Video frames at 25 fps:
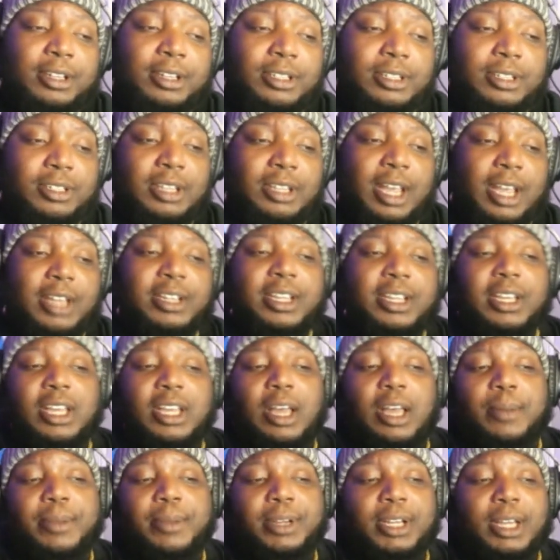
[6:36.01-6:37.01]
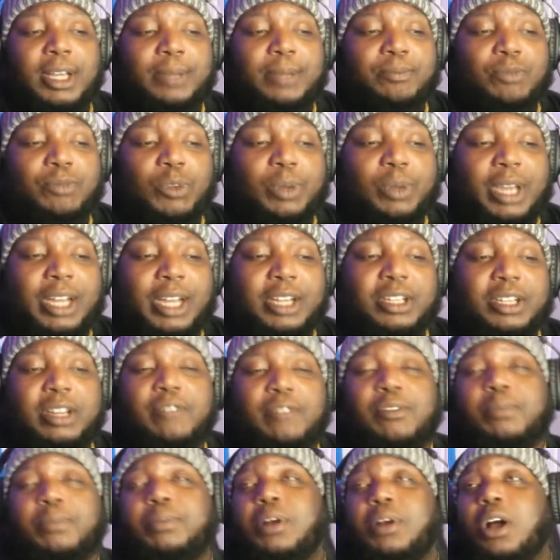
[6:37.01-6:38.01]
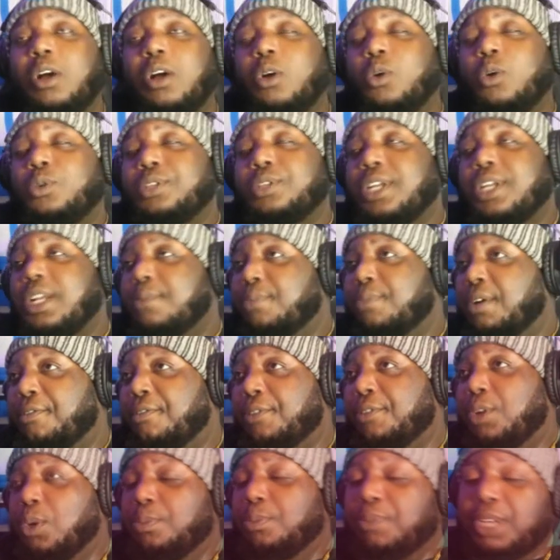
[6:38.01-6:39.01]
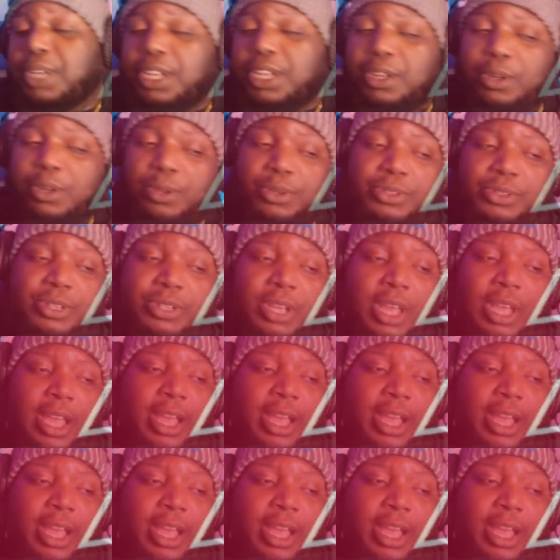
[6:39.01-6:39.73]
Sunday coming up, we got the Denver Broncos at the Buffalo Bills.